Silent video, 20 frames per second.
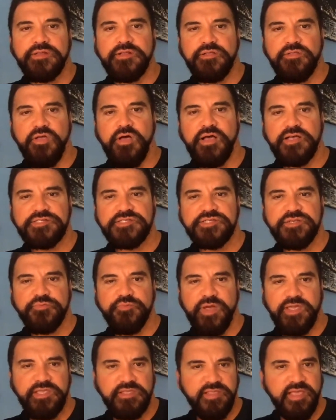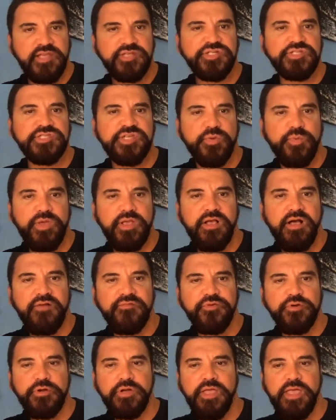the laws and regulations that we
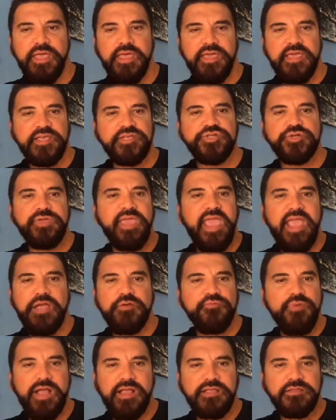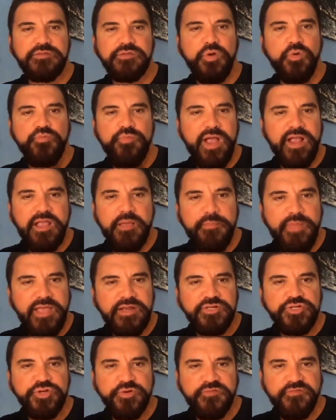cover is you don't
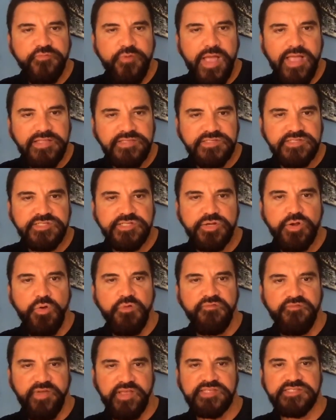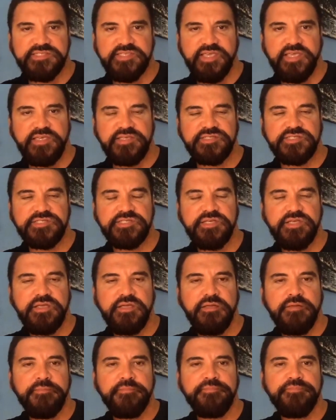recommend your friends to go fix things.
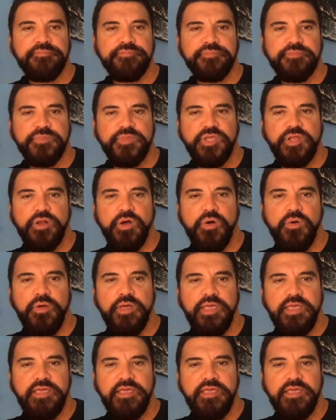You know,